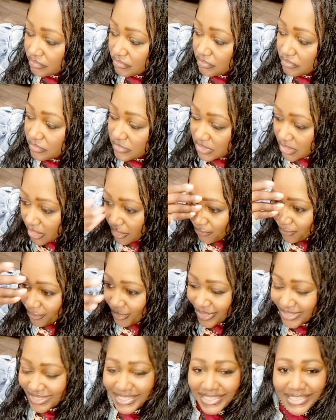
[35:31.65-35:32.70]
self
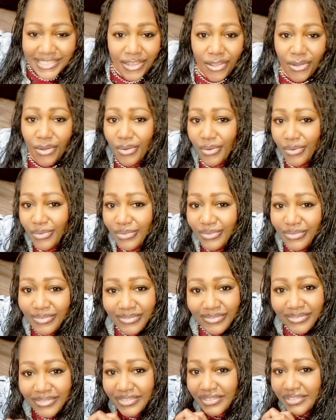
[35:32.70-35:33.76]
wants to know
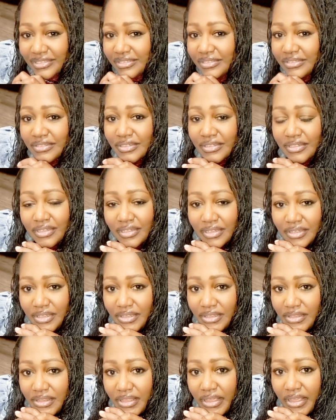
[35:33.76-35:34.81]

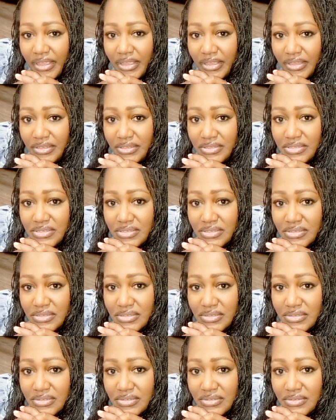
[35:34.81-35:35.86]
that
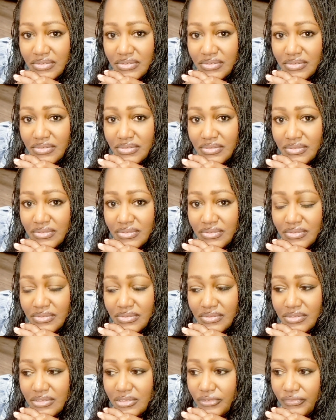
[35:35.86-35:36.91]

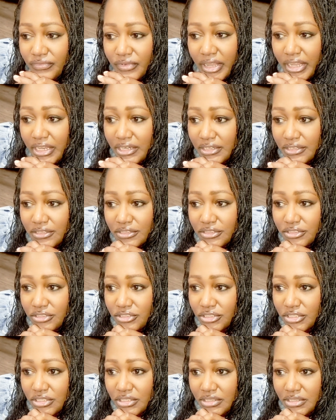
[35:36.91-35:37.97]
divine
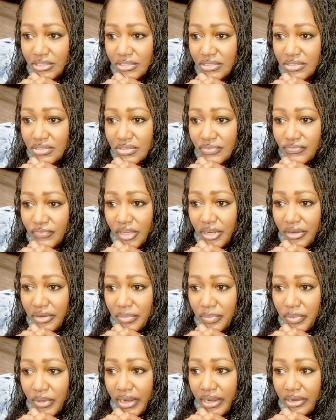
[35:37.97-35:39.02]
energy is very
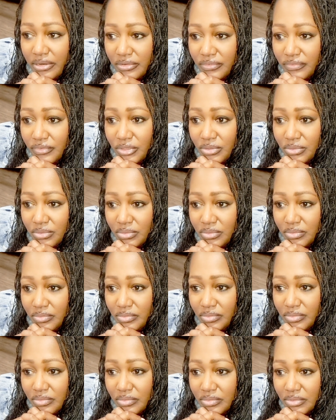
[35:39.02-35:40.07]
proud of you.
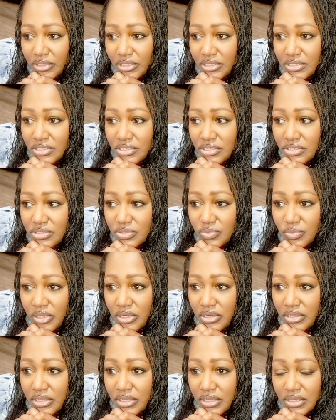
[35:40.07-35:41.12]
Is just
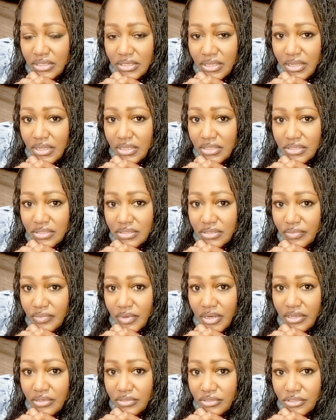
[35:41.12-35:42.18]
swirling and dancing
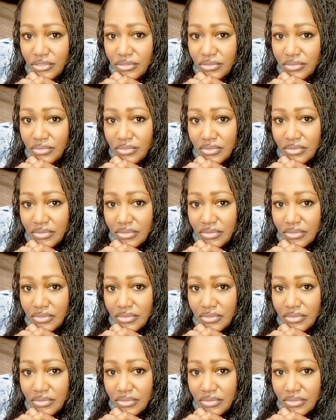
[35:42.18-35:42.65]
around you.